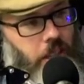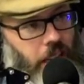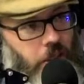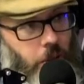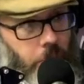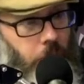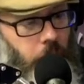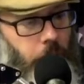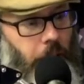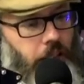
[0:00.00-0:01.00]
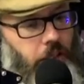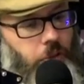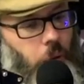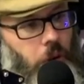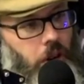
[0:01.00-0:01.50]
into perspective
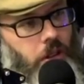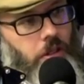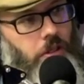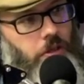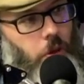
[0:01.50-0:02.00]
for for mm-hmm.